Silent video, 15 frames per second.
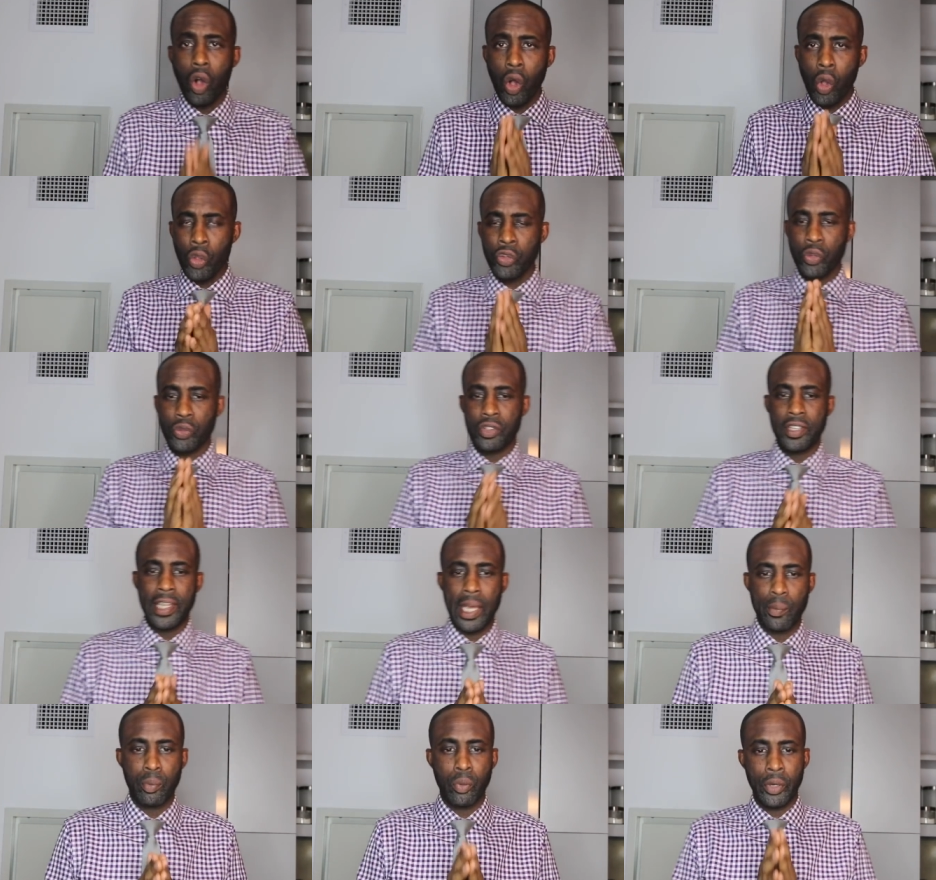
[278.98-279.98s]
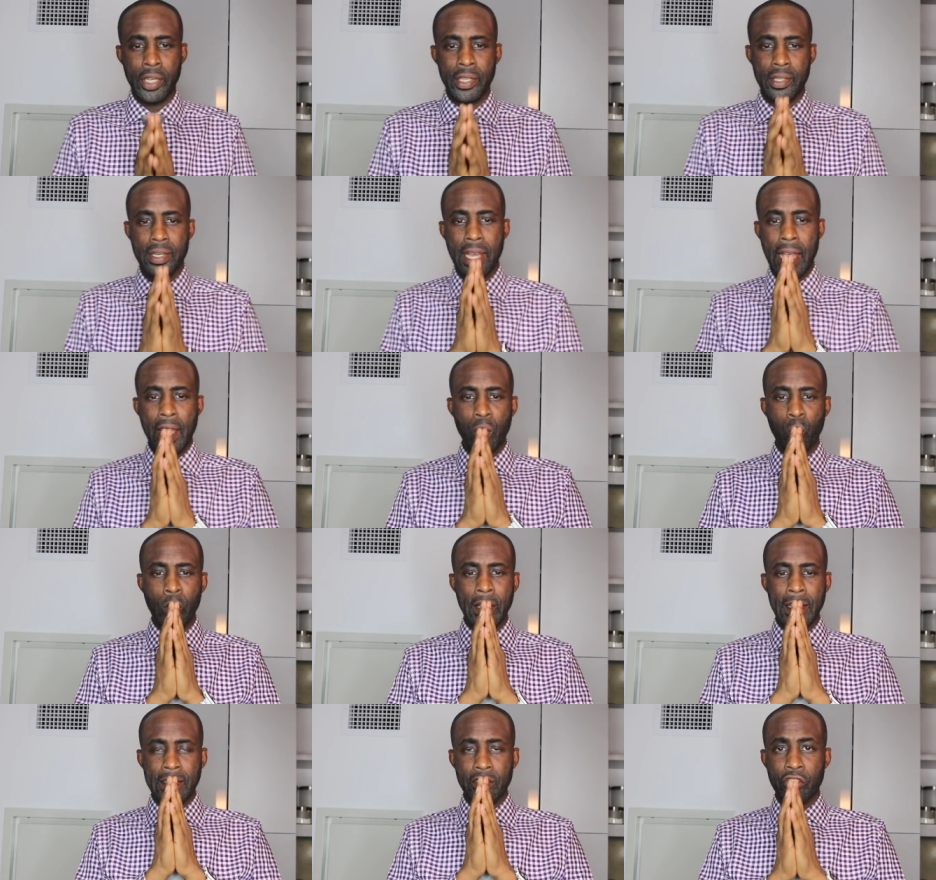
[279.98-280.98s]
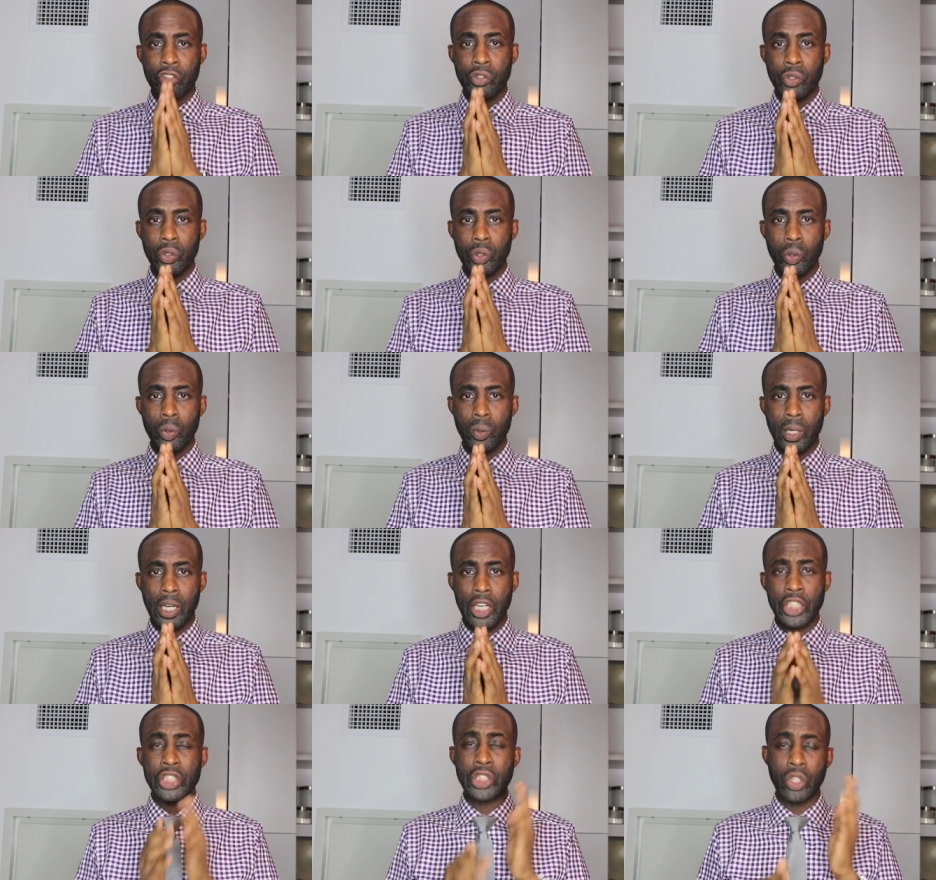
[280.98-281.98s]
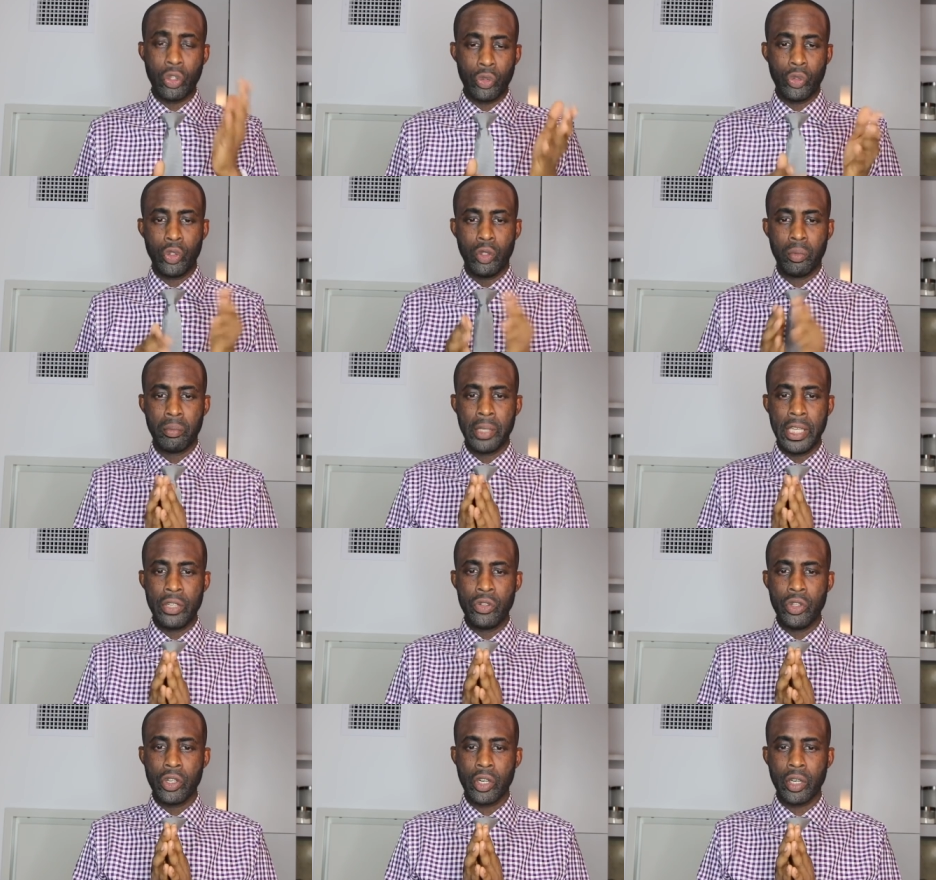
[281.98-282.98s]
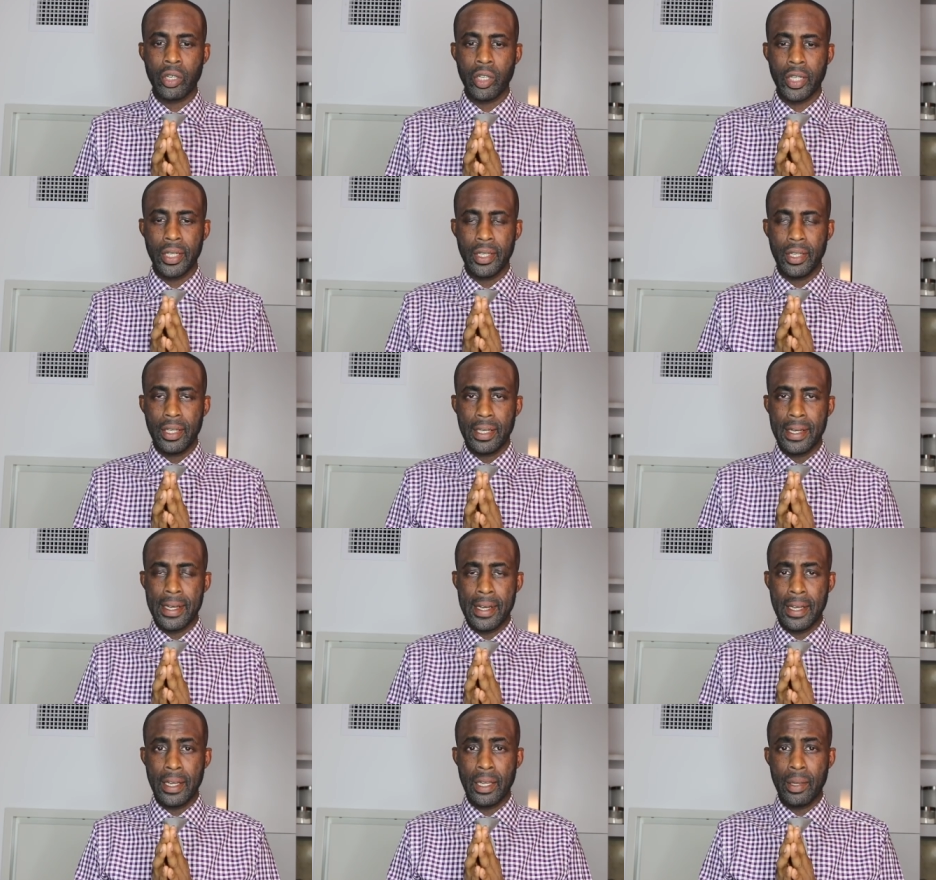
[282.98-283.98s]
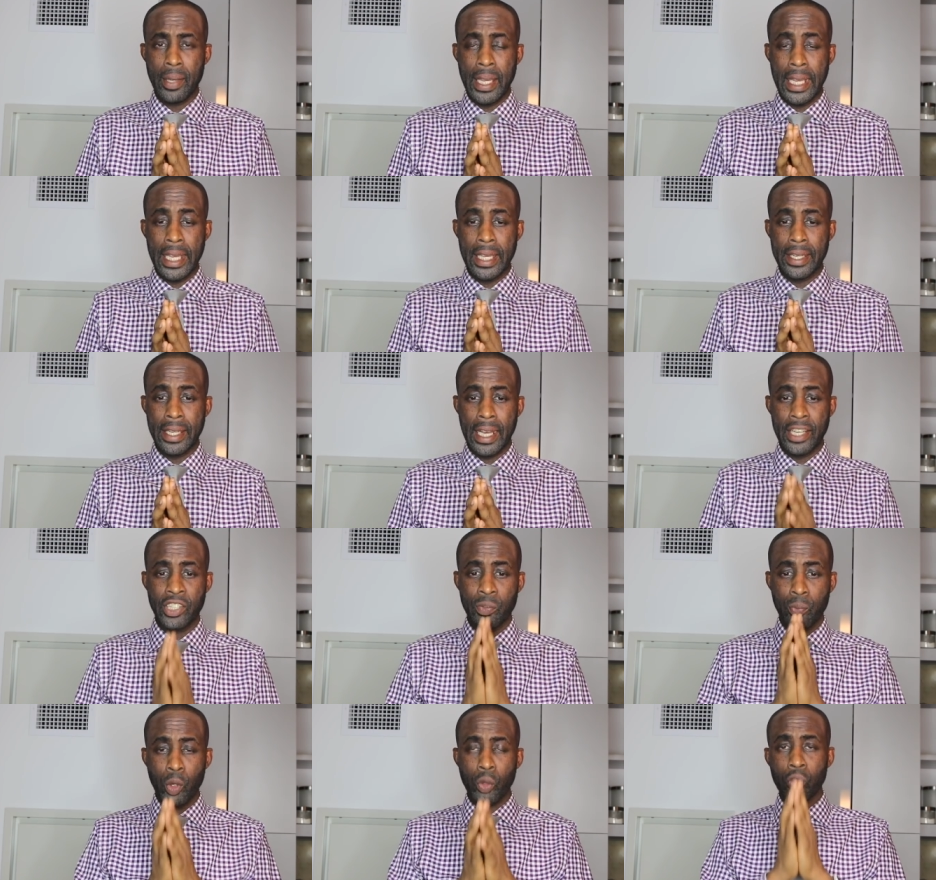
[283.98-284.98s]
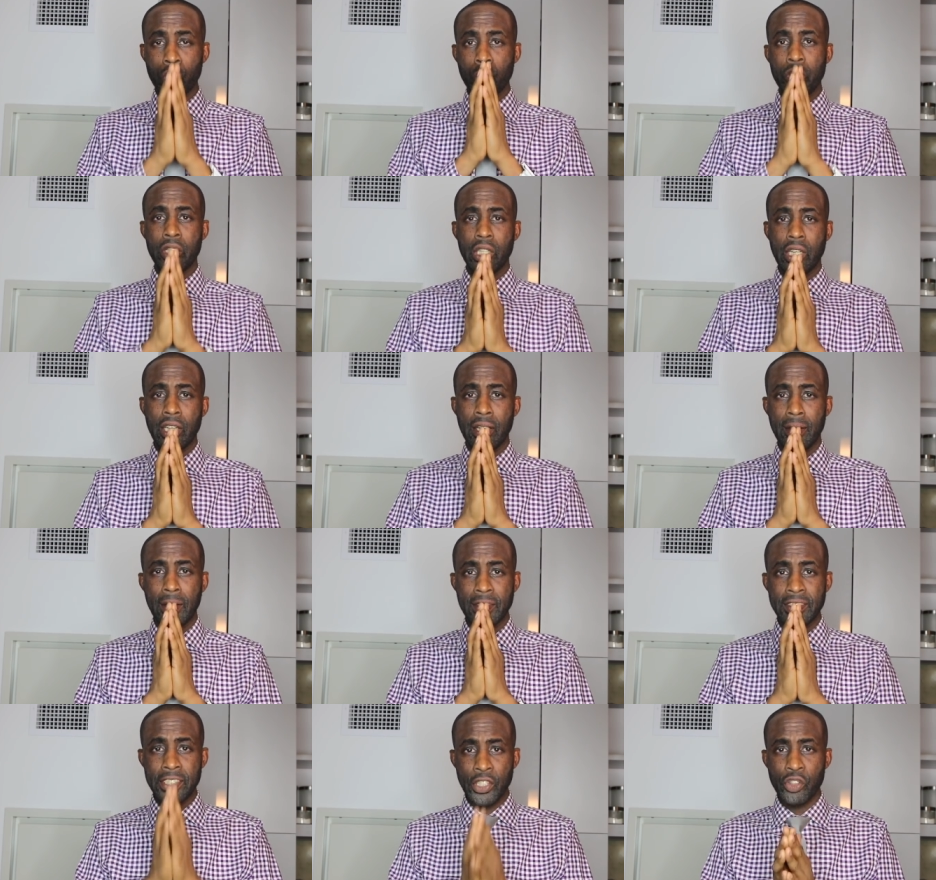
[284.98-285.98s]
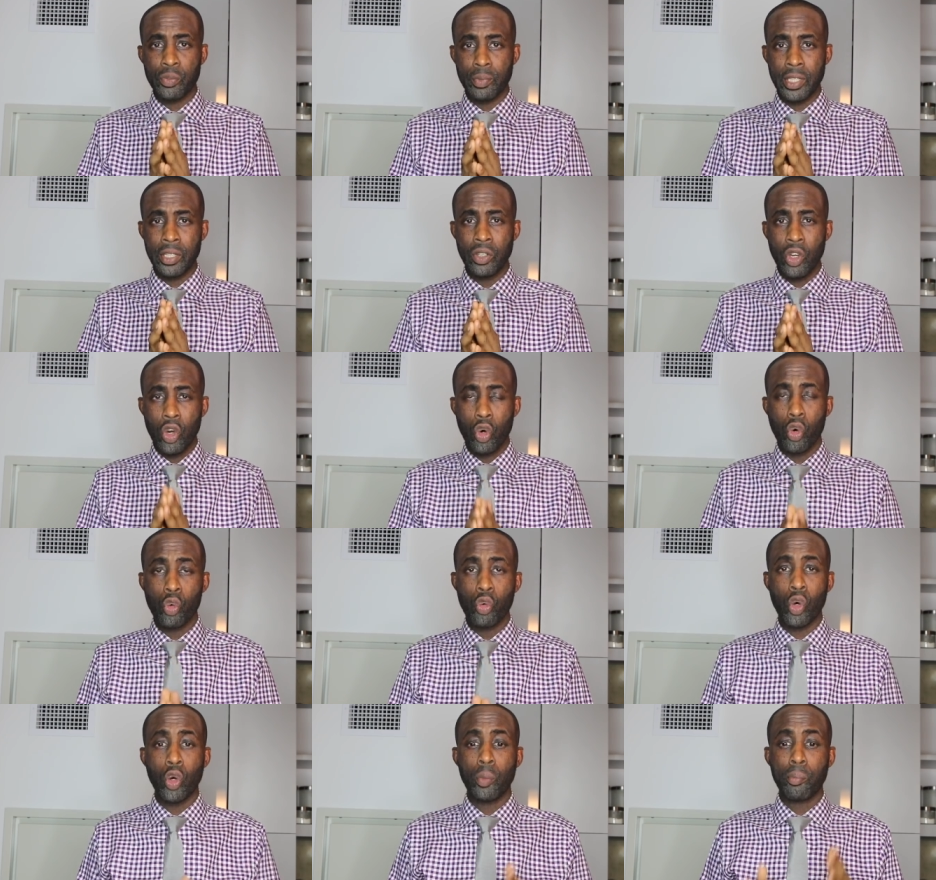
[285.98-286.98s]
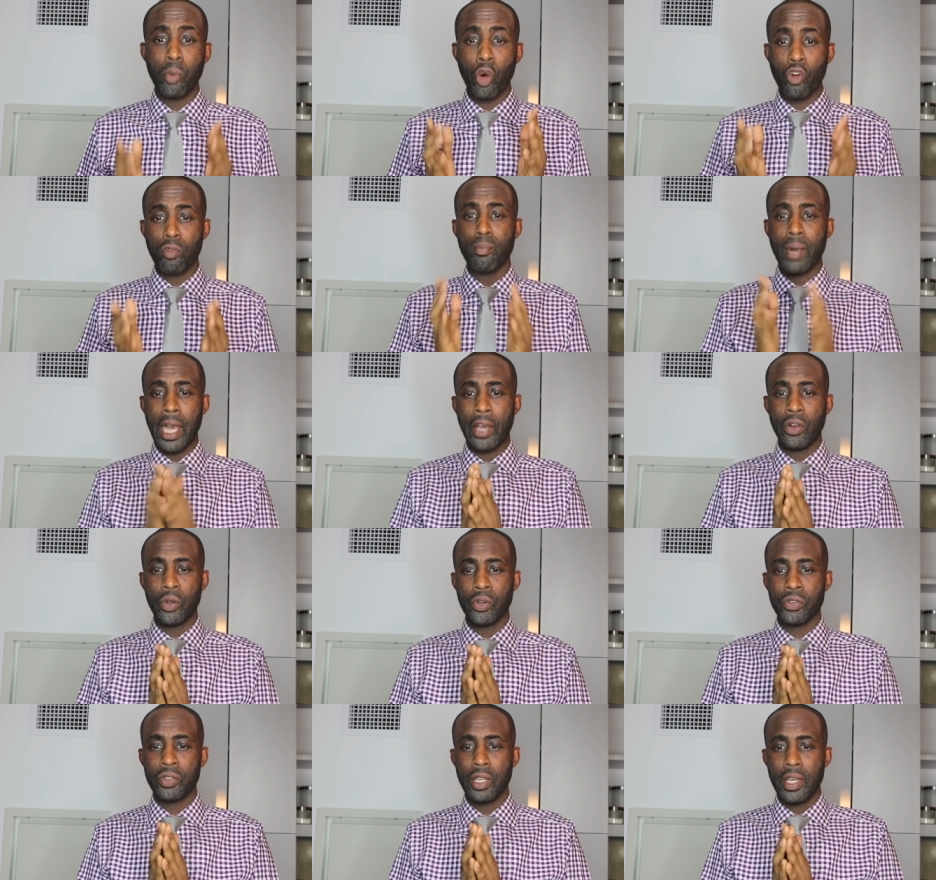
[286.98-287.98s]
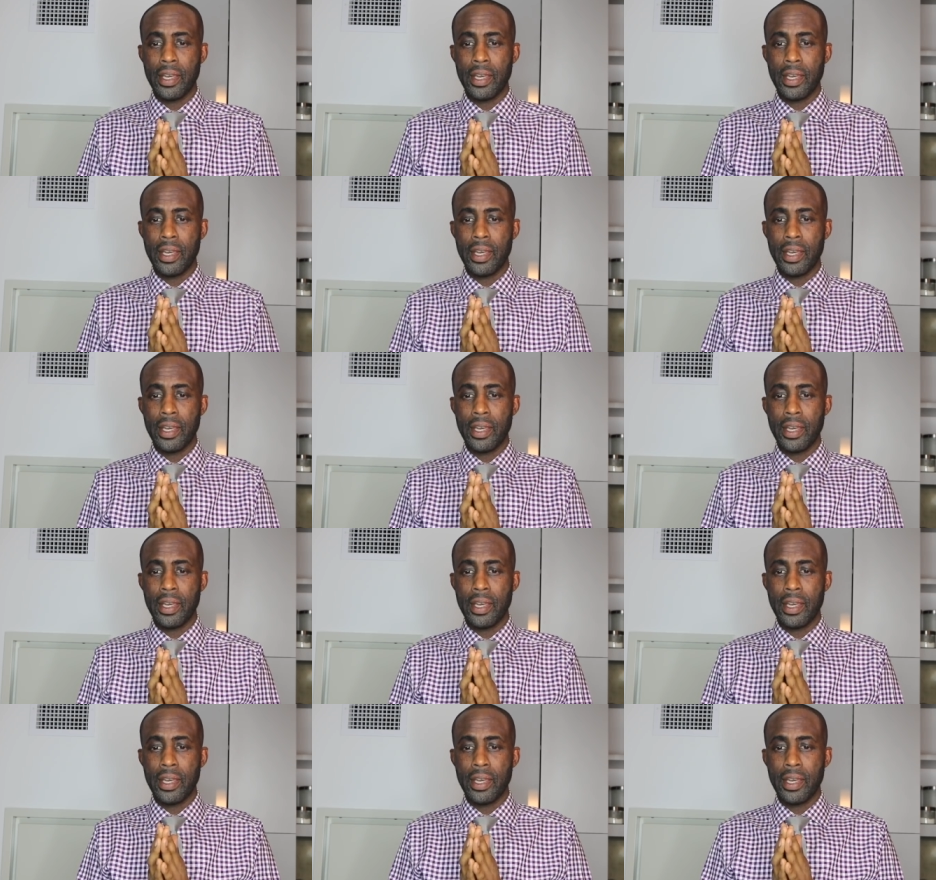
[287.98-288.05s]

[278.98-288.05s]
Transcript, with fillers: Also to that point, I went to a showroom in New York and I spoke to a salesman who rode both models.